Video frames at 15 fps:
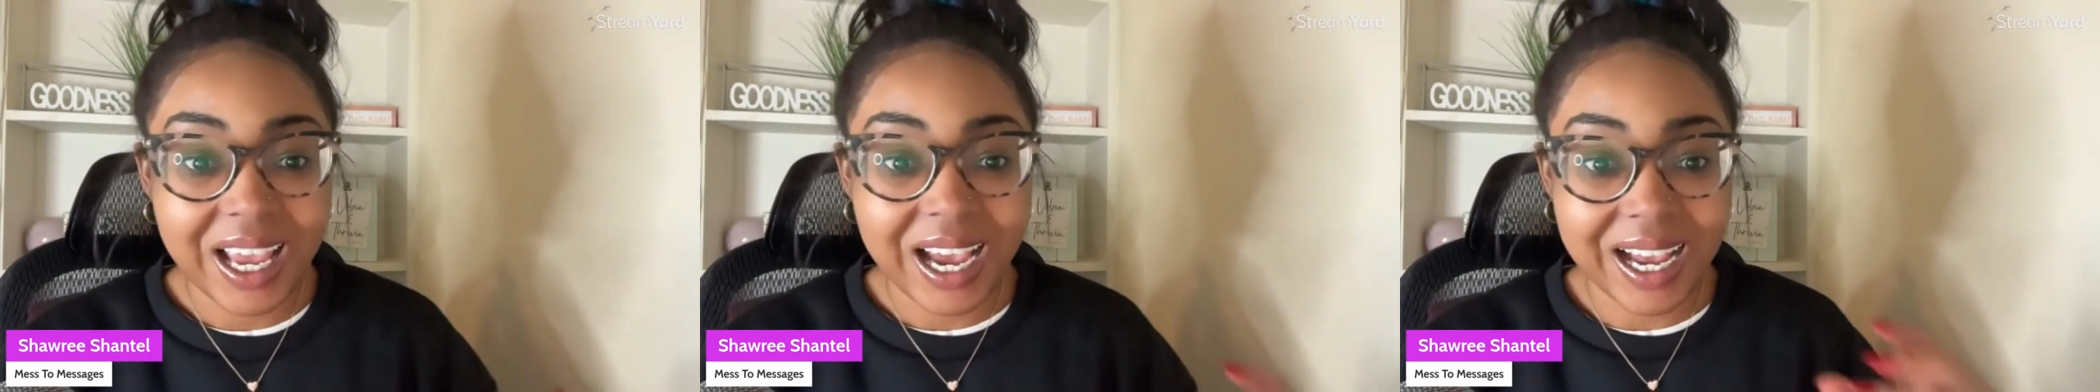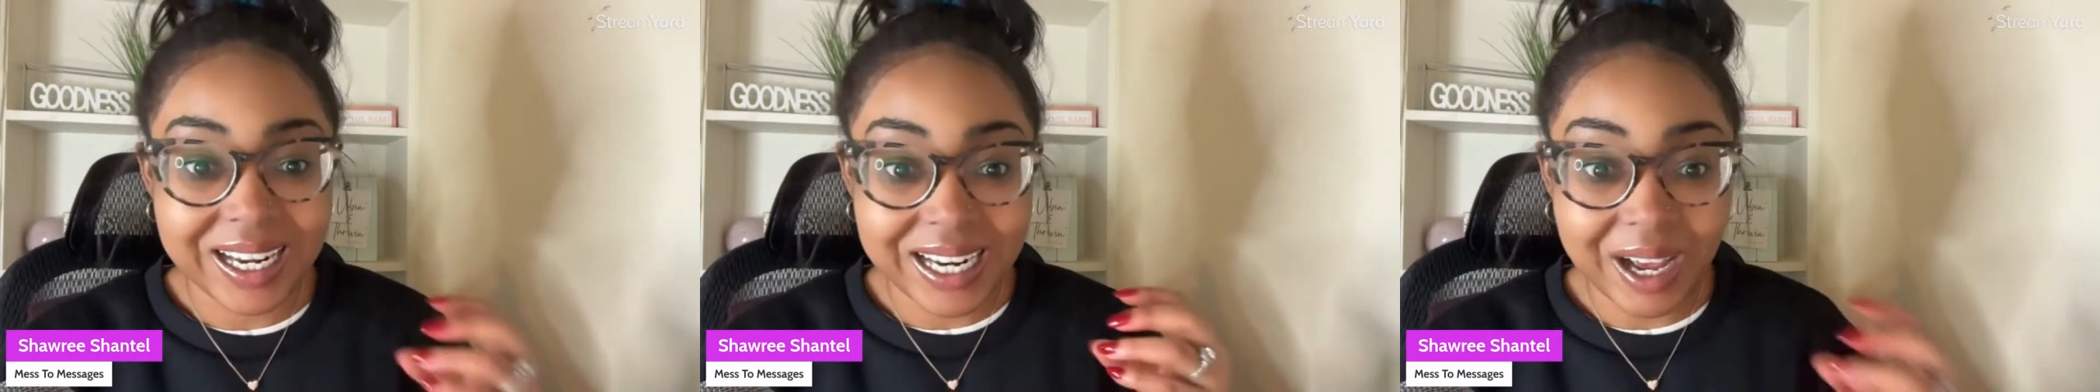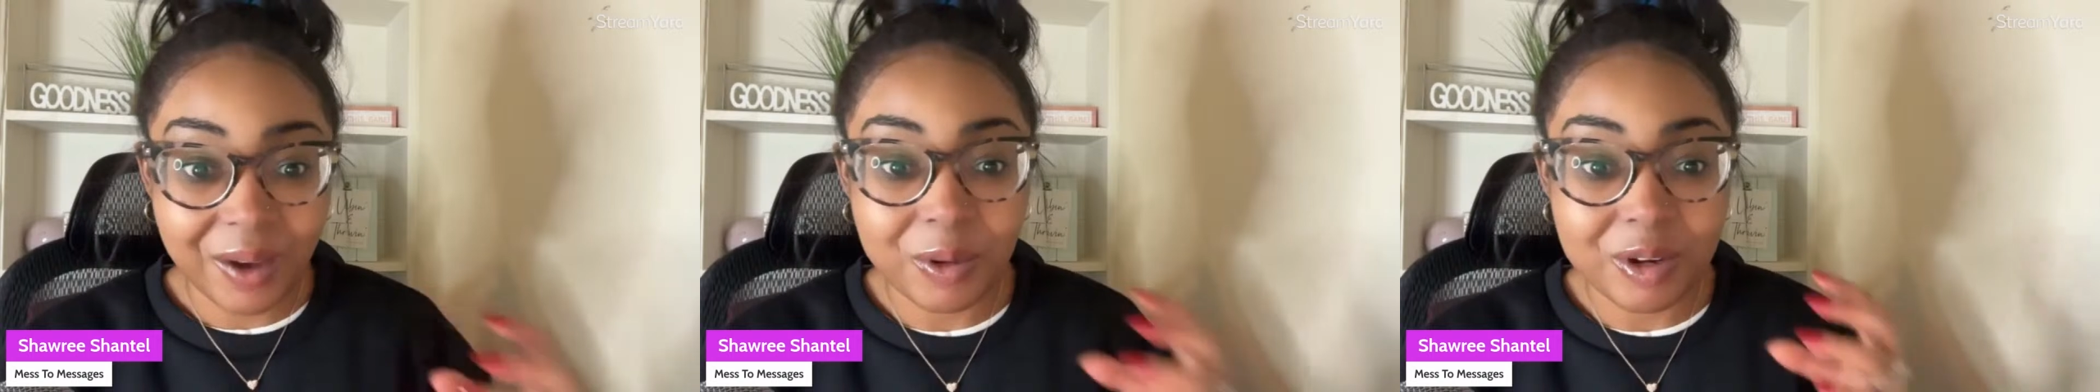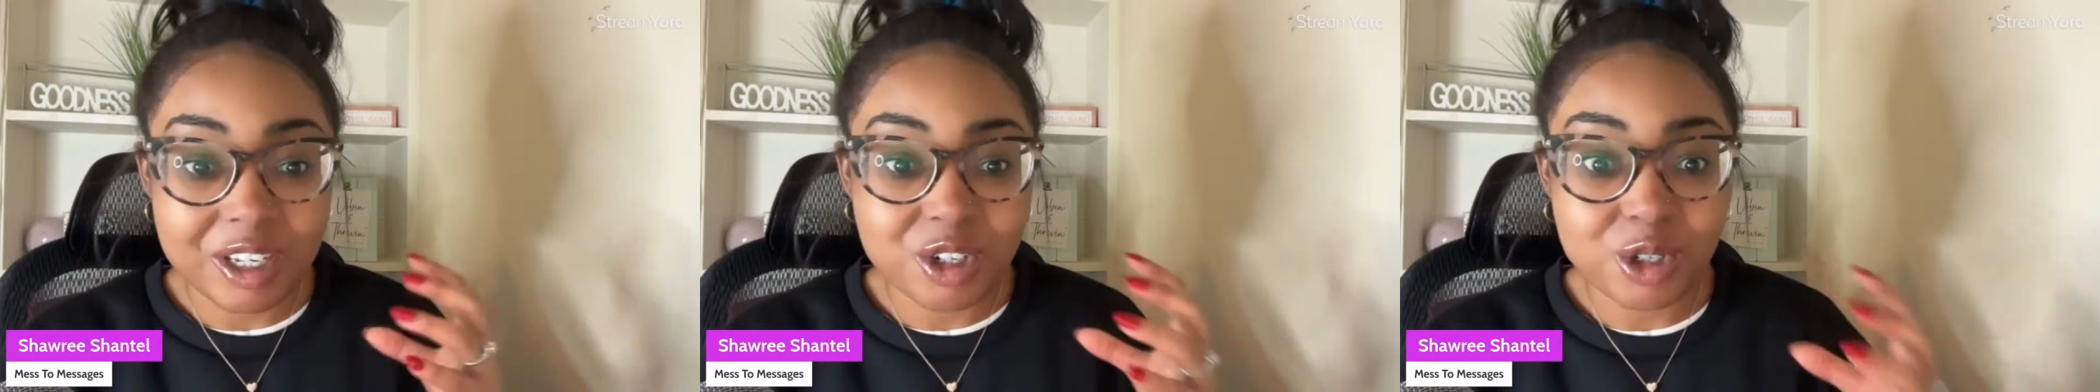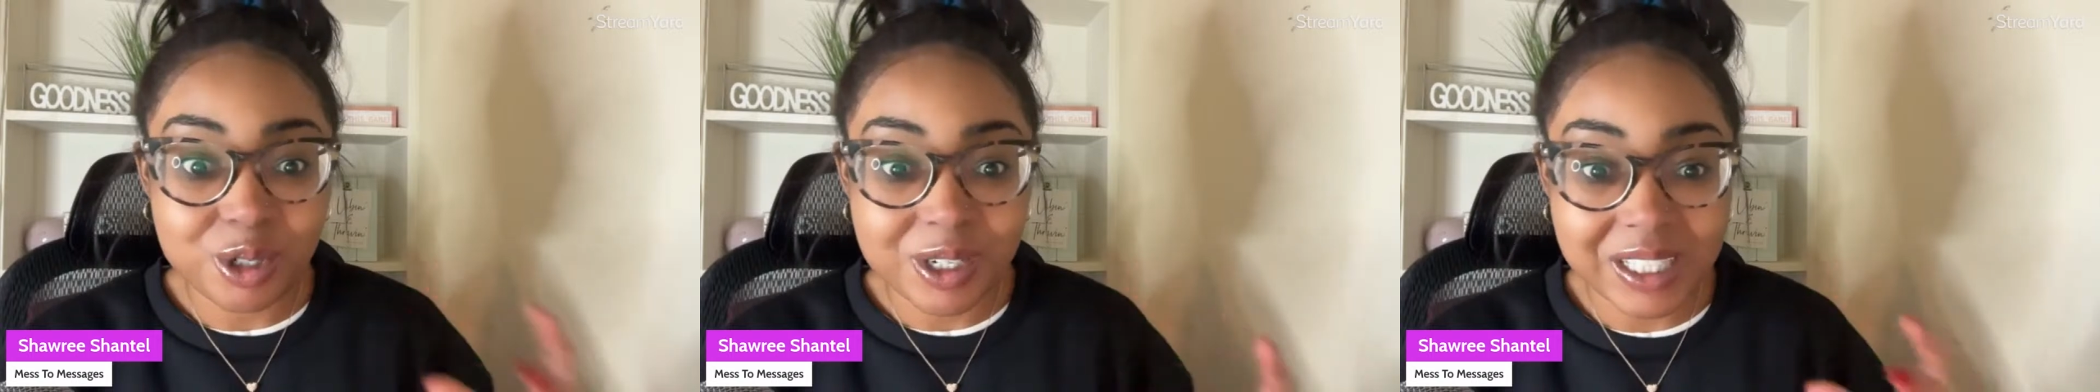And I would
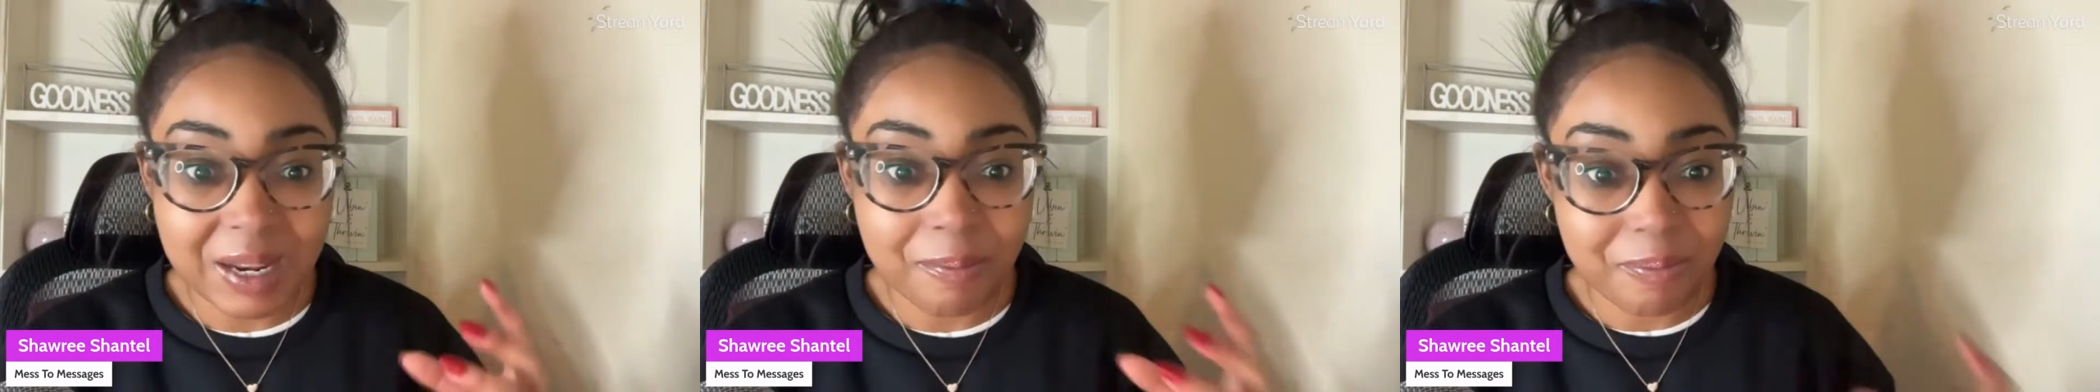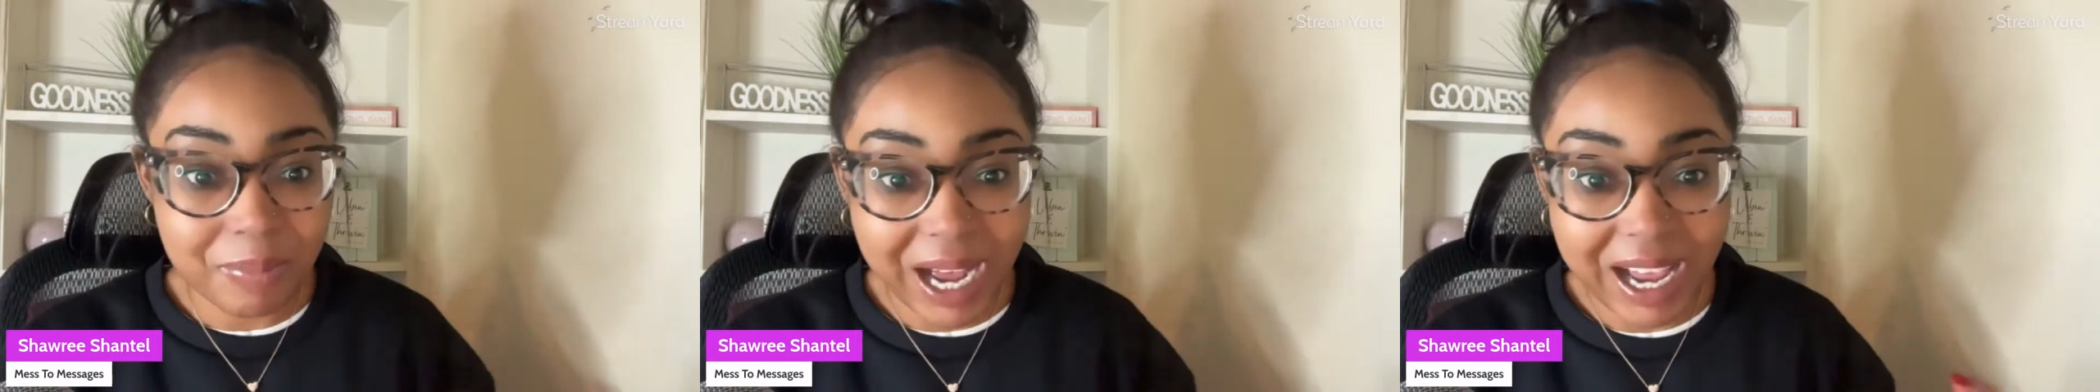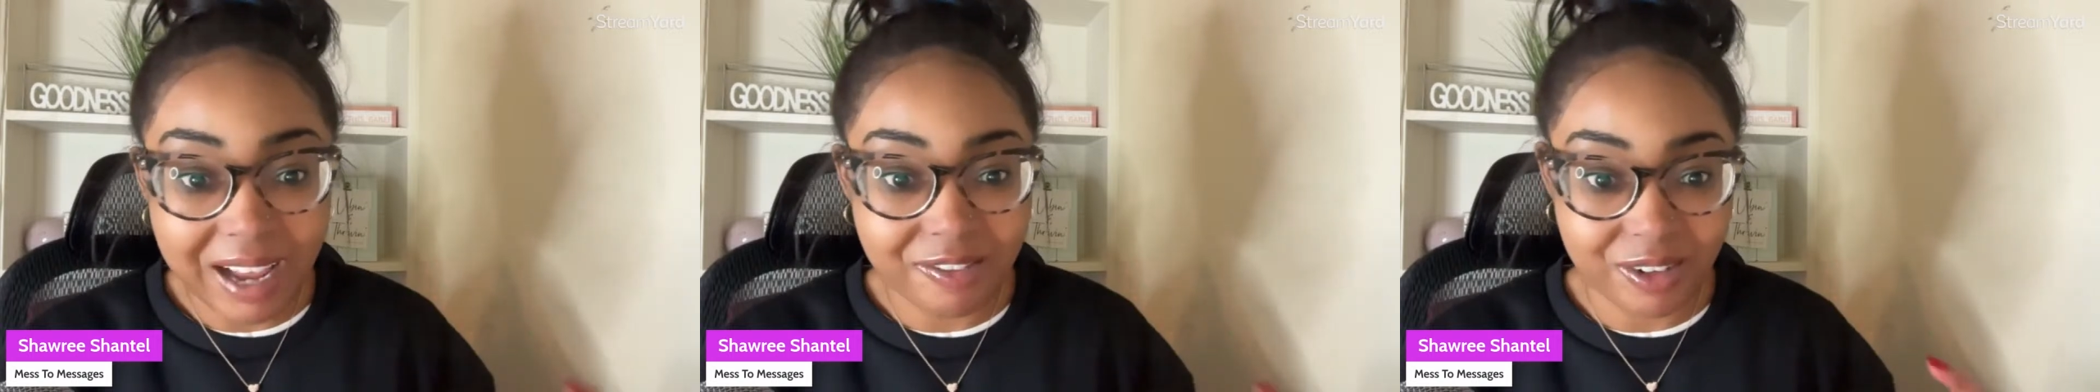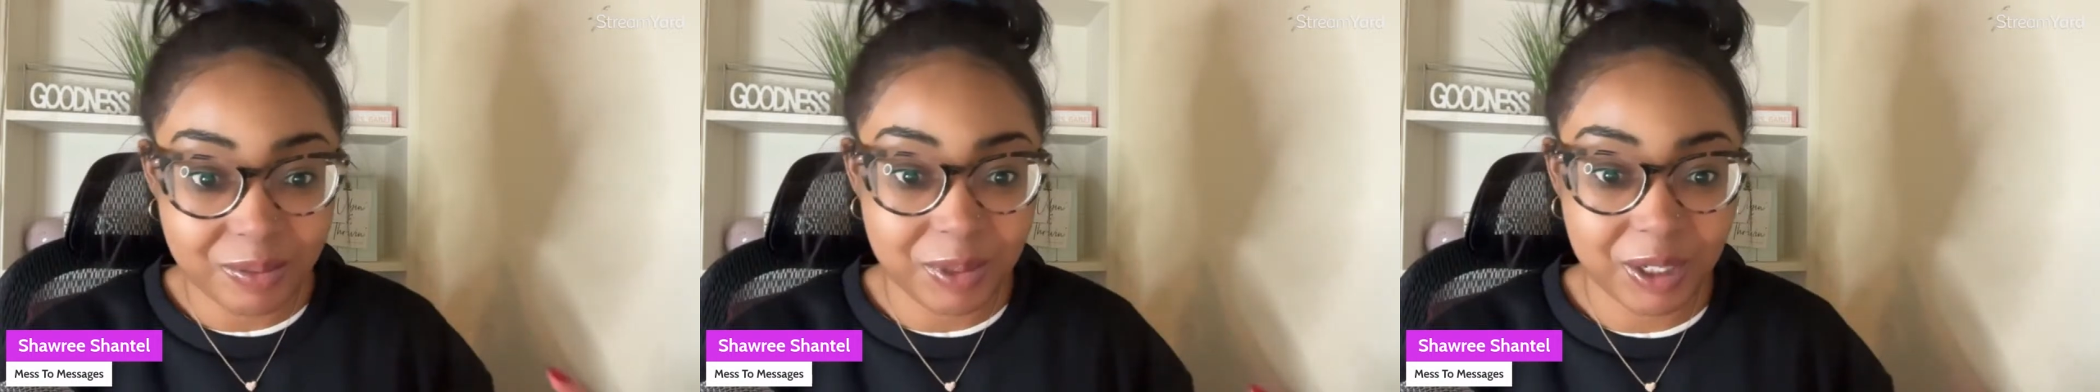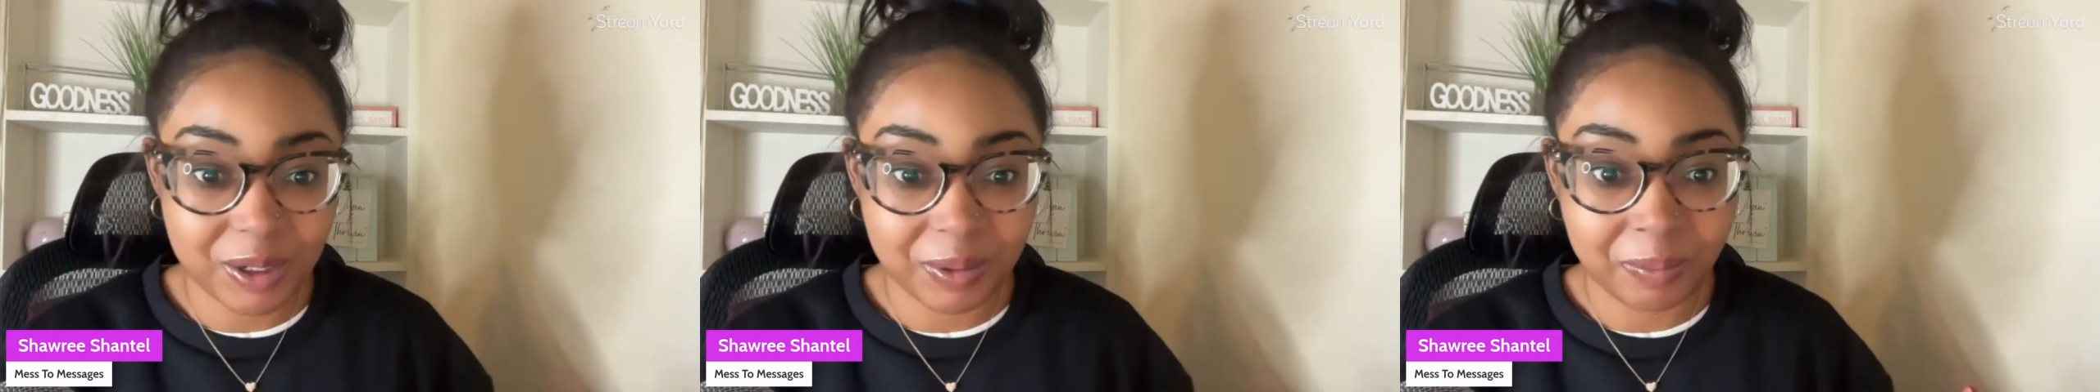truly buy
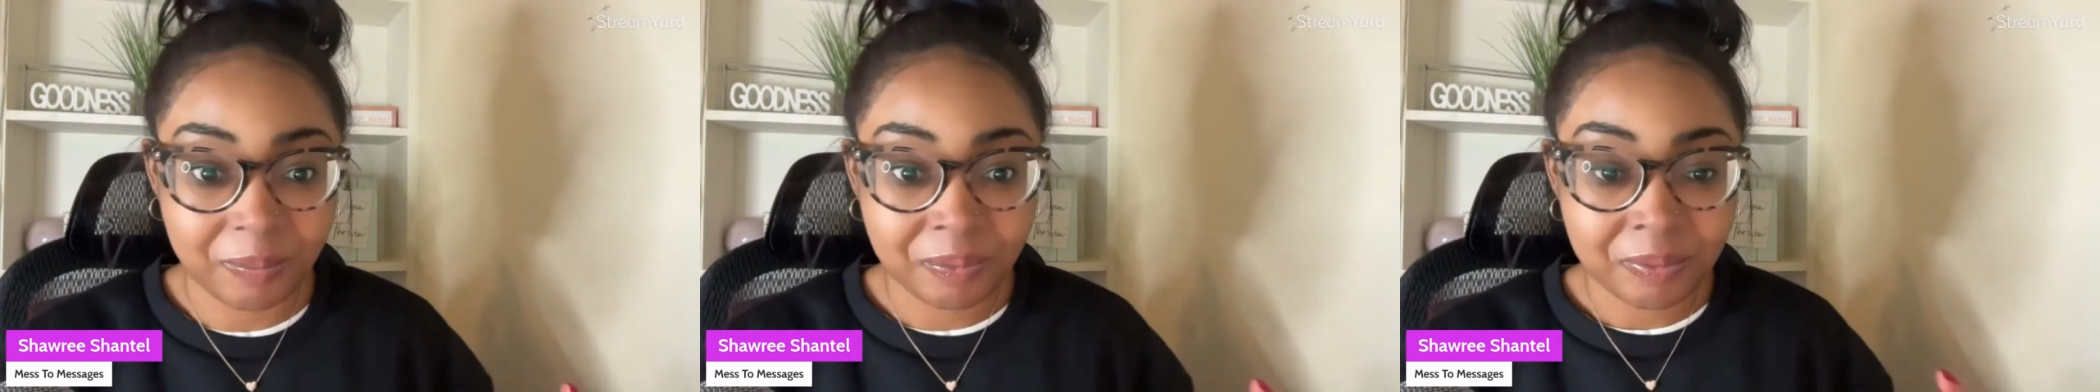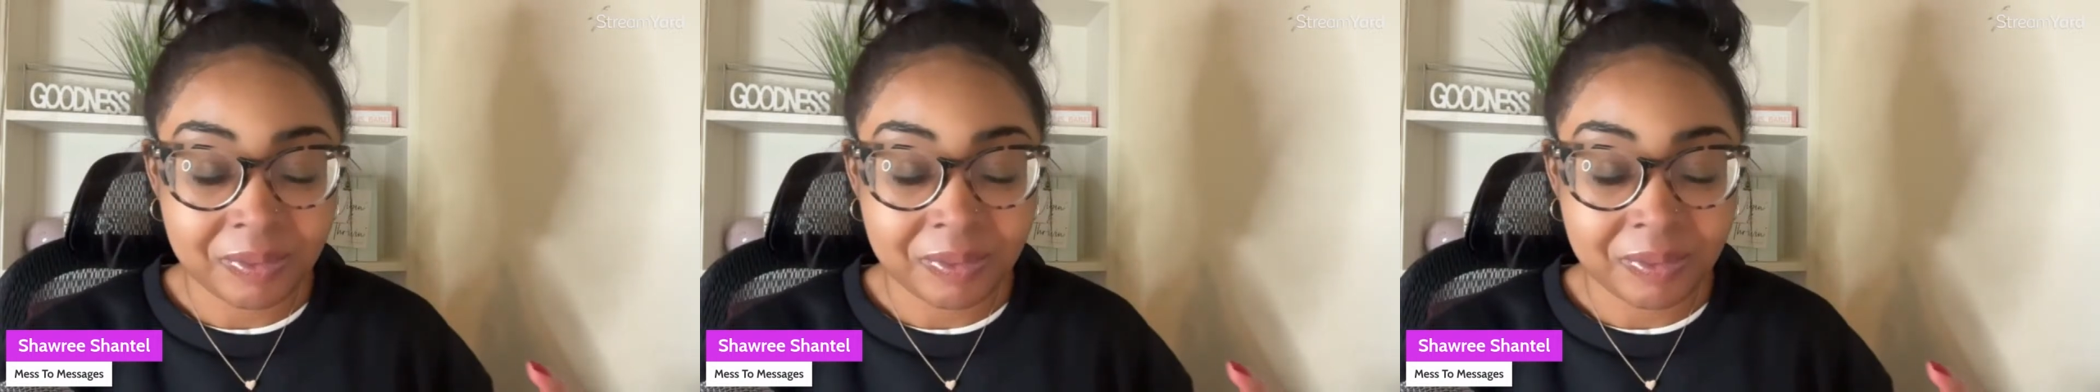from you.